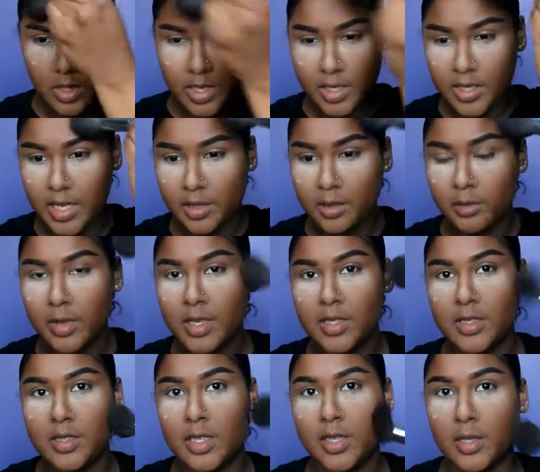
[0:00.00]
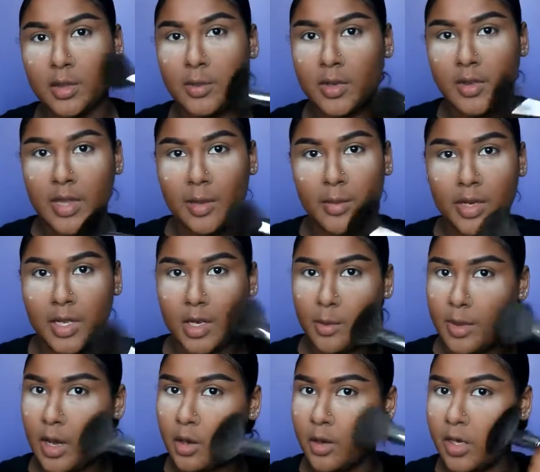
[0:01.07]
I take the rest, a little bit of that banana
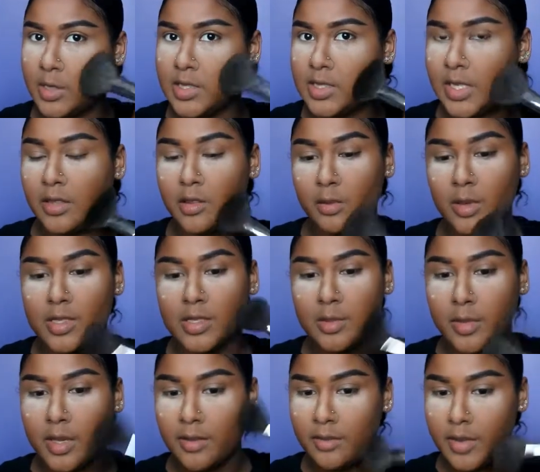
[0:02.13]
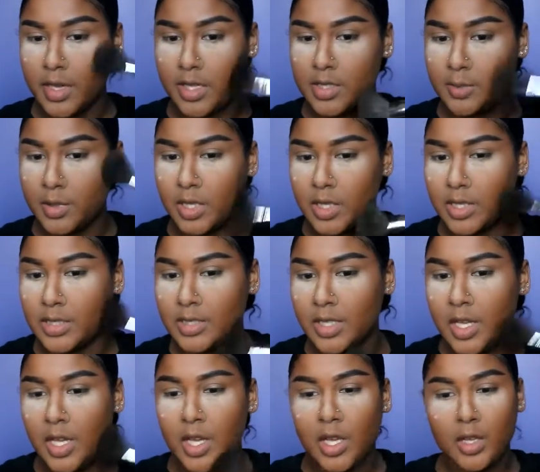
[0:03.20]
powder and set the rest of my face because
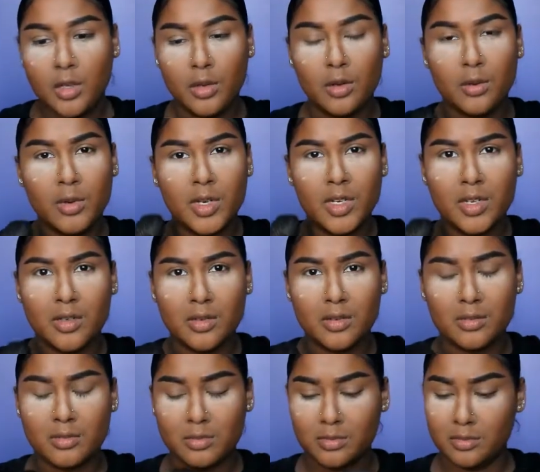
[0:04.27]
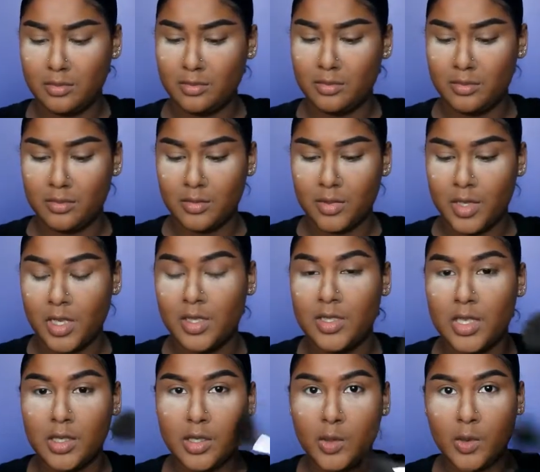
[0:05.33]
you don't wanna
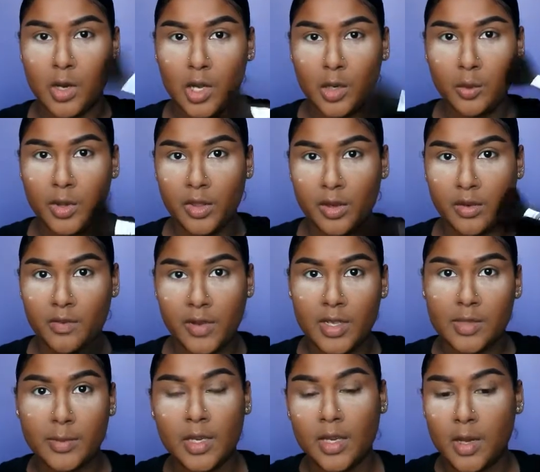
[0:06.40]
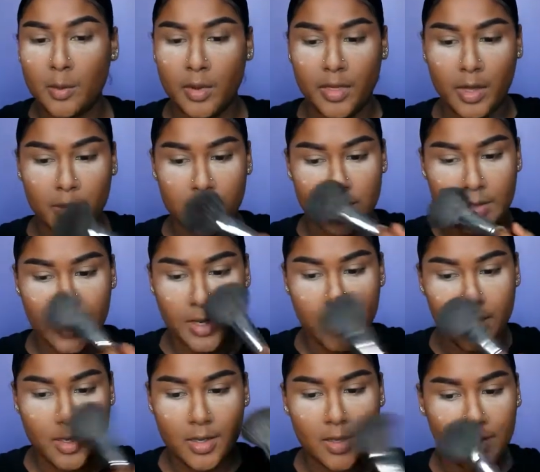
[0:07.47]
continue on with your face makeup without
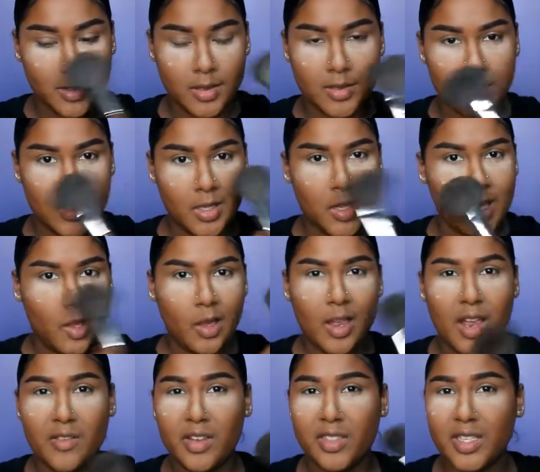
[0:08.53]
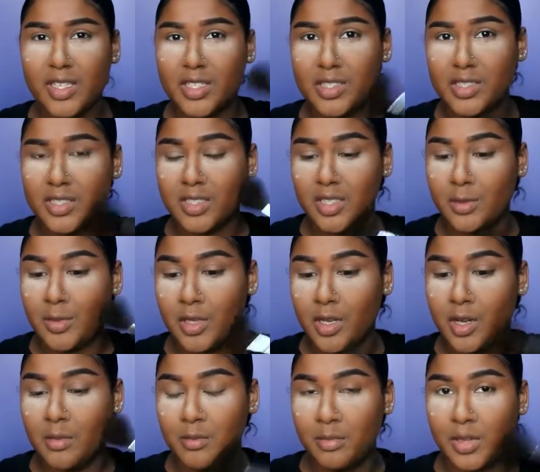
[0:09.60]
setting it because everything is just gonna
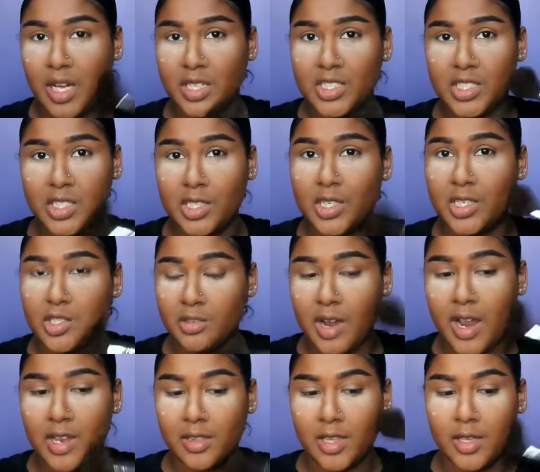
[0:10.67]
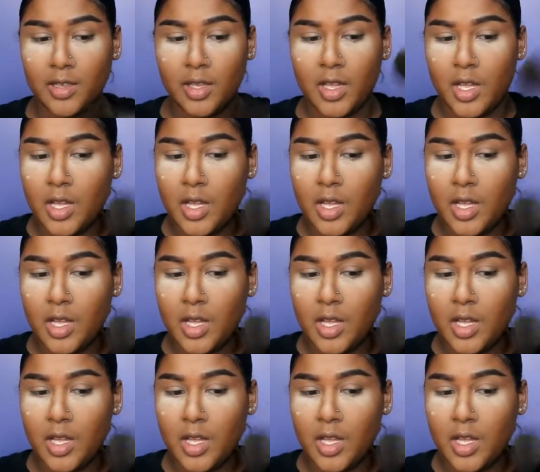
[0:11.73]
become blotchy and dry. Like